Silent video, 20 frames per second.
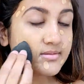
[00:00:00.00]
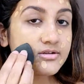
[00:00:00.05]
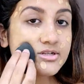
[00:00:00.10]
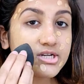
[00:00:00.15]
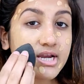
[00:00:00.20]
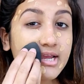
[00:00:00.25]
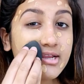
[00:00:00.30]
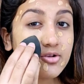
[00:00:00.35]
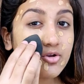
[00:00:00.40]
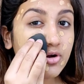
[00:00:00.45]

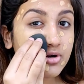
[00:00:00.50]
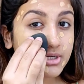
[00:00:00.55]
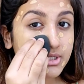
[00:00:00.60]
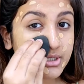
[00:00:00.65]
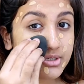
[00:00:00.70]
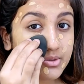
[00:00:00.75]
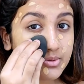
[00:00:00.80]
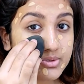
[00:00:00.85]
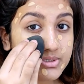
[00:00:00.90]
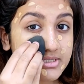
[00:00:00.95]
Try not
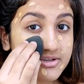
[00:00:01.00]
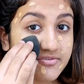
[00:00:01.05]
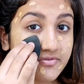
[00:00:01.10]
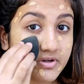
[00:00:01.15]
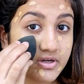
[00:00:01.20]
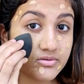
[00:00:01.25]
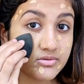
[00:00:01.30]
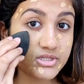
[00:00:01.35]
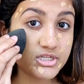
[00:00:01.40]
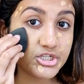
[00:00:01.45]
to use a
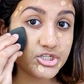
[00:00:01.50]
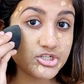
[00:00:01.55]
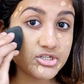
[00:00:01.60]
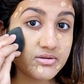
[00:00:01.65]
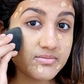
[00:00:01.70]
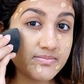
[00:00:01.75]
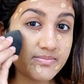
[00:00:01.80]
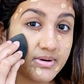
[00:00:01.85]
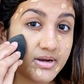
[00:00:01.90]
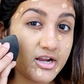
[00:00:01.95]

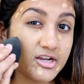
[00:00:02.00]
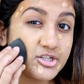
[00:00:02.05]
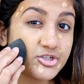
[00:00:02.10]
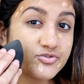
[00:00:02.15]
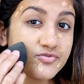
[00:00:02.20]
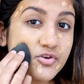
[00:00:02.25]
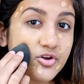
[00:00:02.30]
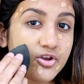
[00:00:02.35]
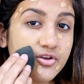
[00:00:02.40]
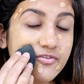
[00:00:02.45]
foundation
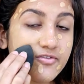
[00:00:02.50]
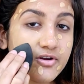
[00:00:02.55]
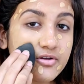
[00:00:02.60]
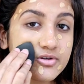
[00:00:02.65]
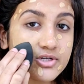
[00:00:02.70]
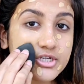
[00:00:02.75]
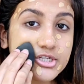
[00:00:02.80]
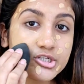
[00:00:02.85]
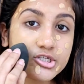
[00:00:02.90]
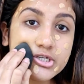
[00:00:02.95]
brush for your
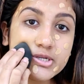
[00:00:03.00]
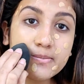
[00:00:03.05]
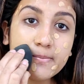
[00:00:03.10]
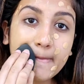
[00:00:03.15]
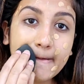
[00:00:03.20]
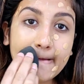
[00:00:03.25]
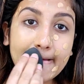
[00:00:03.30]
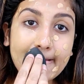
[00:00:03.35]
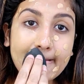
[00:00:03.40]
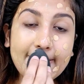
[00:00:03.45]

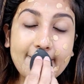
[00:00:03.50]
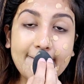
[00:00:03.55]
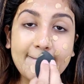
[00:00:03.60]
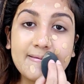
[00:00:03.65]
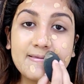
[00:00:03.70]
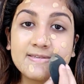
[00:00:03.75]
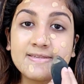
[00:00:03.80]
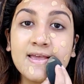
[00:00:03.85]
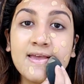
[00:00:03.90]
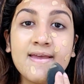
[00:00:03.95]
foundation
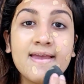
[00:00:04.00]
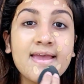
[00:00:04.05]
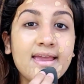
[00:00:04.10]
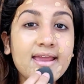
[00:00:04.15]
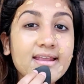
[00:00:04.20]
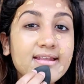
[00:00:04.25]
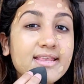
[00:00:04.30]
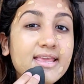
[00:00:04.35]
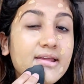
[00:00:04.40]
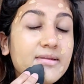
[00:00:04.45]
because
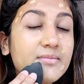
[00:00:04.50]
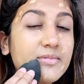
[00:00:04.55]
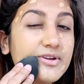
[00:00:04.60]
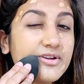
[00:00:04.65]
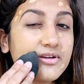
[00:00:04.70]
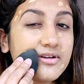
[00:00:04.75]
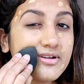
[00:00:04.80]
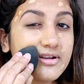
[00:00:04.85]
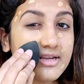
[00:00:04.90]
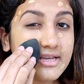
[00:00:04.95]
it can be
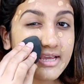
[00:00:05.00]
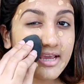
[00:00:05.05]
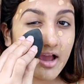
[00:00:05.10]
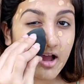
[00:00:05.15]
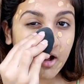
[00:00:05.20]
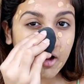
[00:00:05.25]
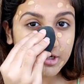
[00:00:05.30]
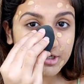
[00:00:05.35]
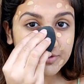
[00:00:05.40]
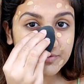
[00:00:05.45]
really
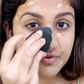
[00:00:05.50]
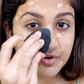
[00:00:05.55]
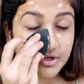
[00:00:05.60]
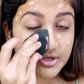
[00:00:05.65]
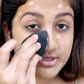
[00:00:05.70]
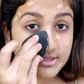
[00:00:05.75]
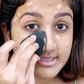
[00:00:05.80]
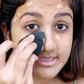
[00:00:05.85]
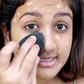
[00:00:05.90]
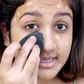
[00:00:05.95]
harsh for
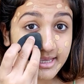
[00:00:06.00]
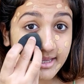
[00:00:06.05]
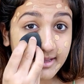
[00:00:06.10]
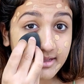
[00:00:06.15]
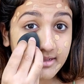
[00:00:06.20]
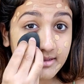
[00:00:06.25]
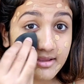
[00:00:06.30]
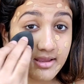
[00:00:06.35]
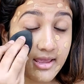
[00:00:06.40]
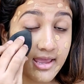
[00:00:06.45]
your
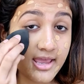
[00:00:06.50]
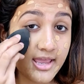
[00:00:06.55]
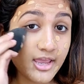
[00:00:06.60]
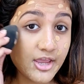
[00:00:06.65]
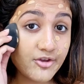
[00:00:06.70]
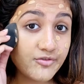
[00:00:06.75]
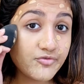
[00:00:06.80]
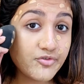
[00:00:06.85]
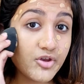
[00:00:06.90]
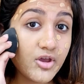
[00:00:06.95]
skin.
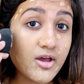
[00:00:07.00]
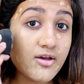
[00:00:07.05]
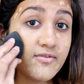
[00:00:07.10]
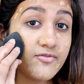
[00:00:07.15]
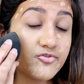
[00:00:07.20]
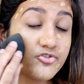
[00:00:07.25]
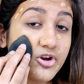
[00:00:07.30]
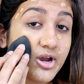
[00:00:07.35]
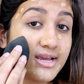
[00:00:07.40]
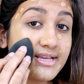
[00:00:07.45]
If you
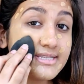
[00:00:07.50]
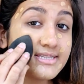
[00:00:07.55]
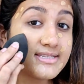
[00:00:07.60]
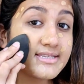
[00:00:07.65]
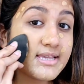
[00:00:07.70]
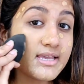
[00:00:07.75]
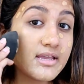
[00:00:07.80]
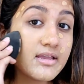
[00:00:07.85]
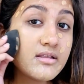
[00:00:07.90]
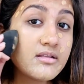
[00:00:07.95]
have dry
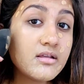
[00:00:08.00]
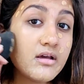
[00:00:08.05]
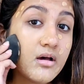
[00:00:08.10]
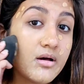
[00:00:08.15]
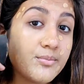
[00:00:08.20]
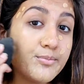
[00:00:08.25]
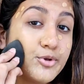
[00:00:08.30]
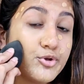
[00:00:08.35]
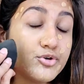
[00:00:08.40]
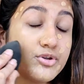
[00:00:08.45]
skin,
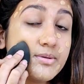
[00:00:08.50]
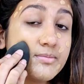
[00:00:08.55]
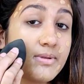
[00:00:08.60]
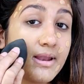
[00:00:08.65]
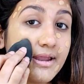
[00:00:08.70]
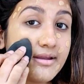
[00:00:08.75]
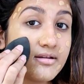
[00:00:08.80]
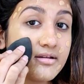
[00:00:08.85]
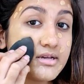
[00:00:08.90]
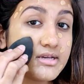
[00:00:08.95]
a beauty
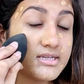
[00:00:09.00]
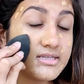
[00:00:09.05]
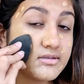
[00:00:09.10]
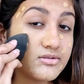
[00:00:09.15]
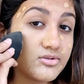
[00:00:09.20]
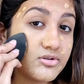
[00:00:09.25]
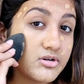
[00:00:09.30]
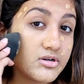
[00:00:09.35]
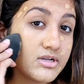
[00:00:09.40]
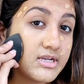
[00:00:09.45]
blender
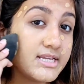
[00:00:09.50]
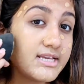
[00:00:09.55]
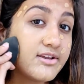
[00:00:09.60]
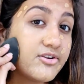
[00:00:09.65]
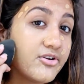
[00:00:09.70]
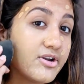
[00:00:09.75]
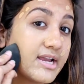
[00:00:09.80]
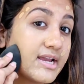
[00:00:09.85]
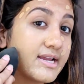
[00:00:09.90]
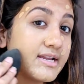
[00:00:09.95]
is really
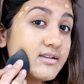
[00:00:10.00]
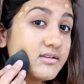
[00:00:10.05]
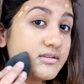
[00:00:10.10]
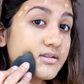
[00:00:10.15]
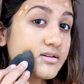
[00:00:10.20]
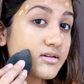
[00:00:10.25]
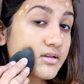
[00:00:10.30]
great.